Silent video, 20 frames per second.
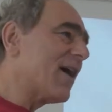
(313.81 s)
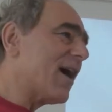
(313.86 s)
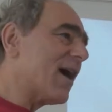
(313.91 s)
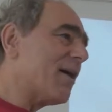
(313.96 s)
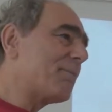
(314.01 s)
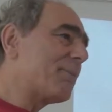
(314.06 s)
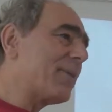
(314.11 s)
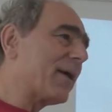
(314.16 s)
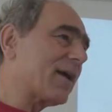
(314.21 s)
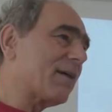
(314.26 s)

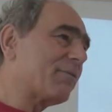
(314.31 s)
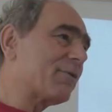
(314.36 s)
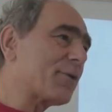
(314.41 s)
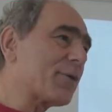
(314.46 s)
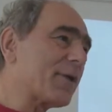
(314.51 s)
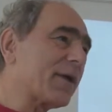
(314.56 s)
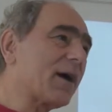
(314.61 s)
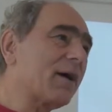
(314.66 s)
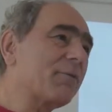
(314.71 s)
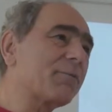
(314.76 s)
and pick
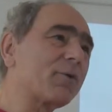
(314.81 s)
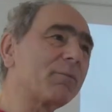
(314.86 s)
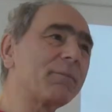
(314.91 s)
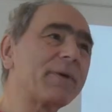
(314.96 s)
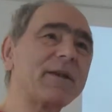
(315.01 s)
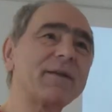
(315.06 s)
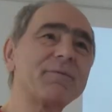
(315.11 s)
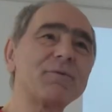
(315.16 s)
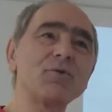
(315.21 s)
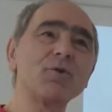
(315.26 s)
everything up from
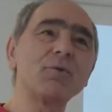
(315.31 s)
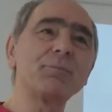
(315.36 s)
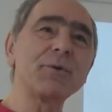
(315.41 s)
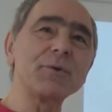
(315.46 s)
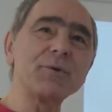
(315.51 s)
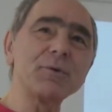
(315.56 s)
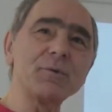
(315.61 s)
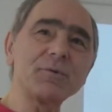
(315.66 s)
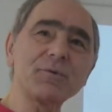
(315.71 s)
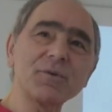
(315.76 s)
individual
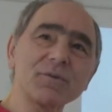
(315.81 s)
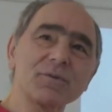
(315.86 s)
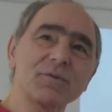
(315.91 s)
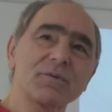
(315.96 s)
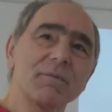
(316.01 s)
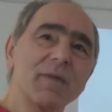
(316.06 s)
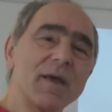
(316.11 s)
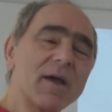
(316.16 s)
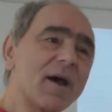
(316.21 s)
producers.